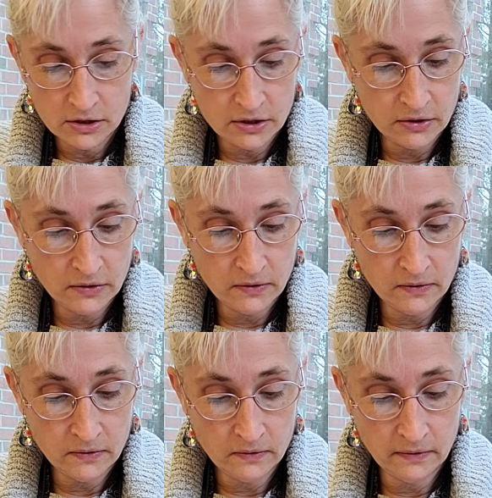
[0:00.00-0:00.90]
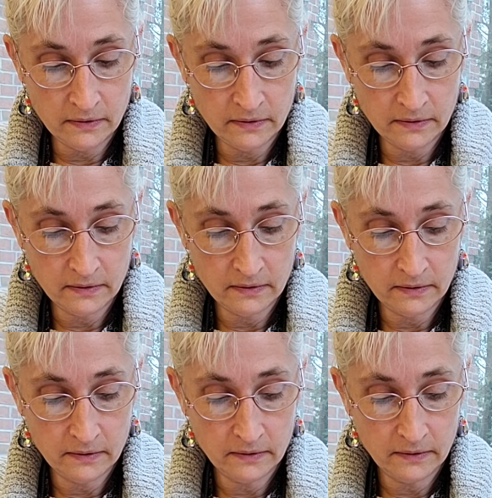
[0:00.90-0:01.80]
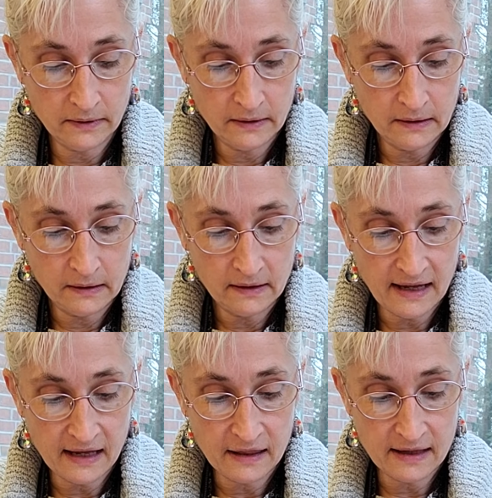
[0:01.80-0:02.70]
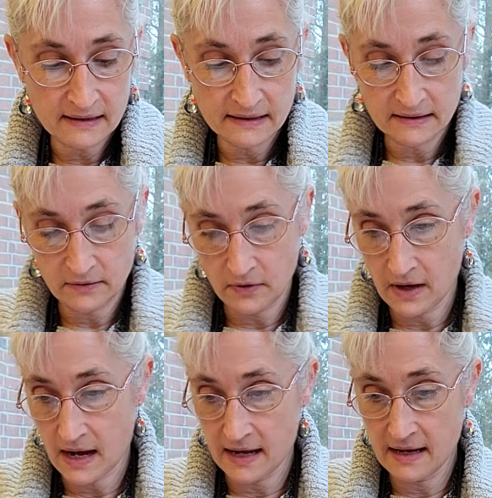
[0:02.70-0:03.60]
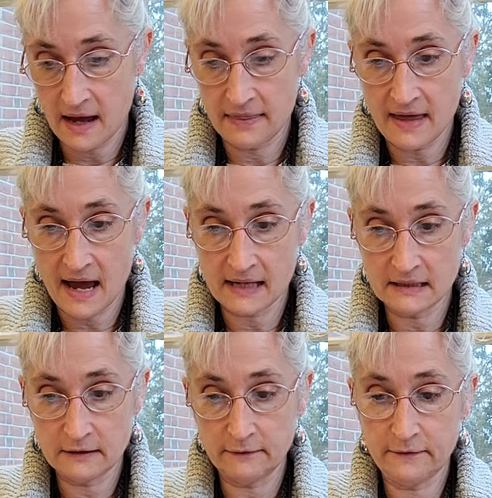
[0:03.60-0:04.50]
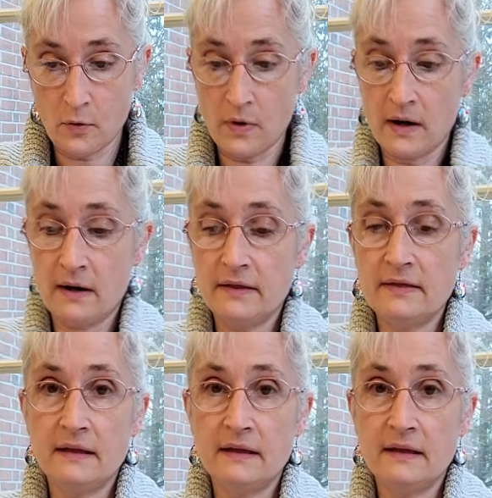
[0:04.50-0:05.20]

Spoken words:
two like this, okay? And that's for the